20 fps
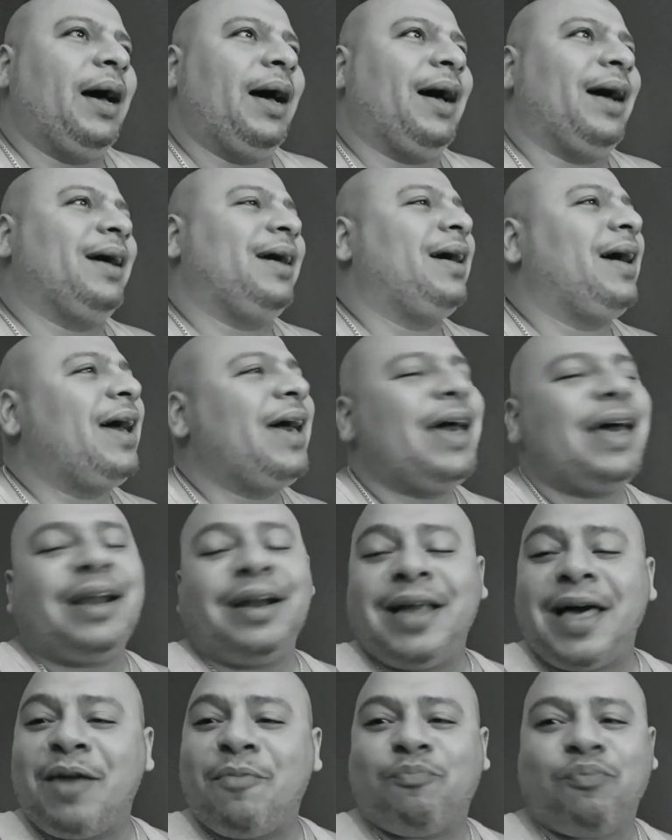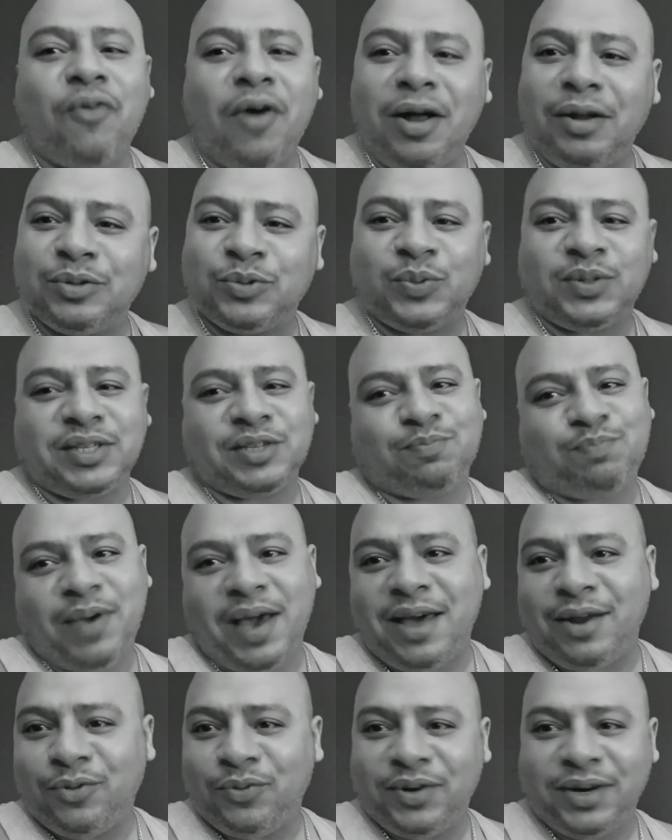had a lot of problems with this
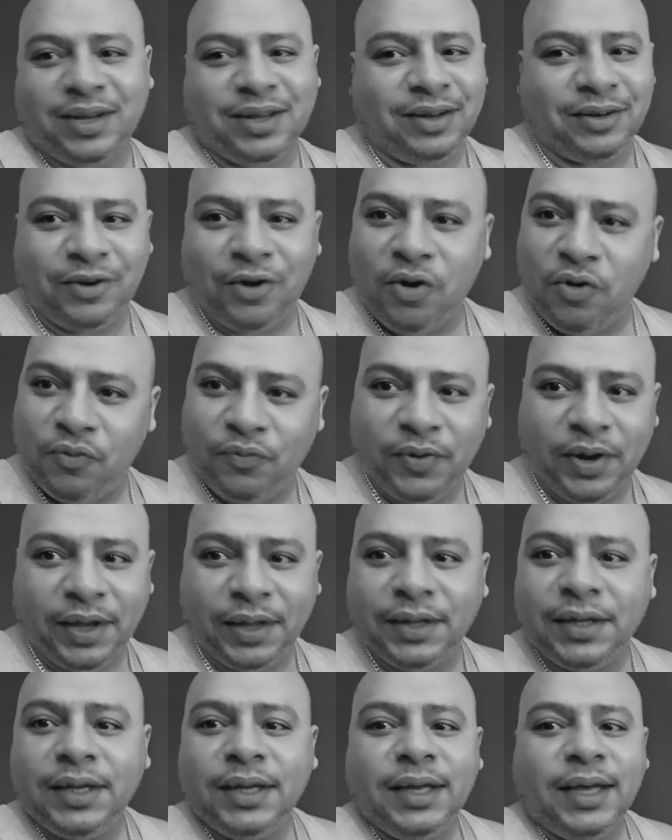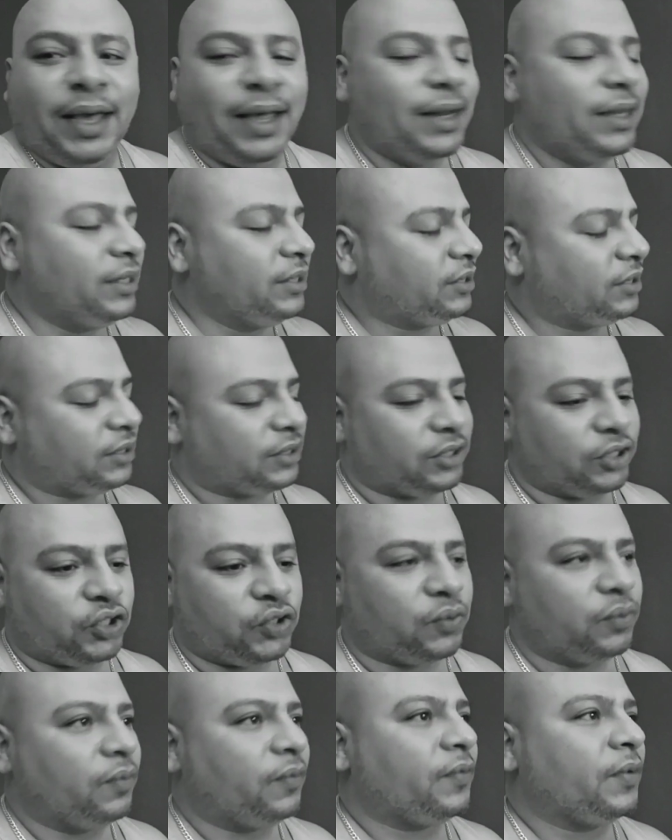battle when it comes to O-Red. And it is just the
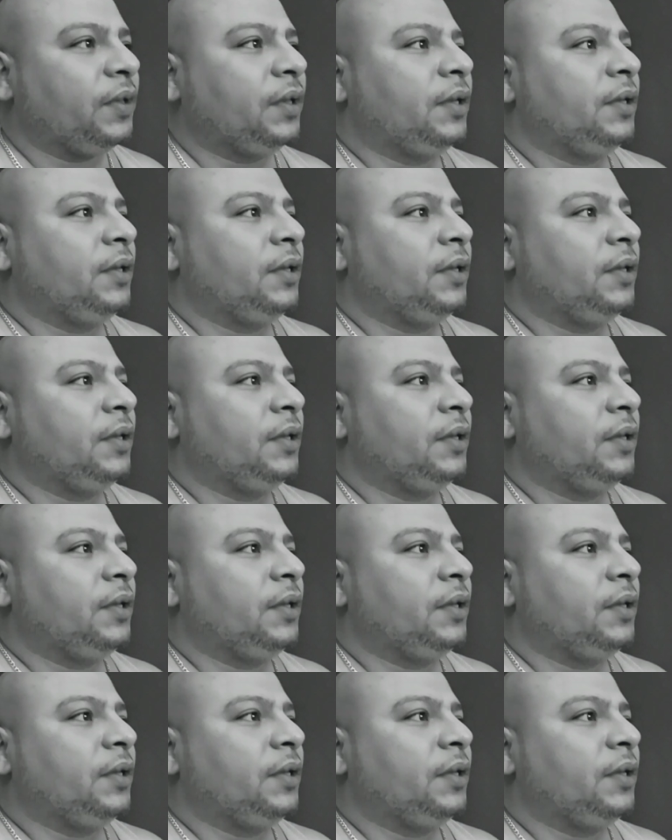truth.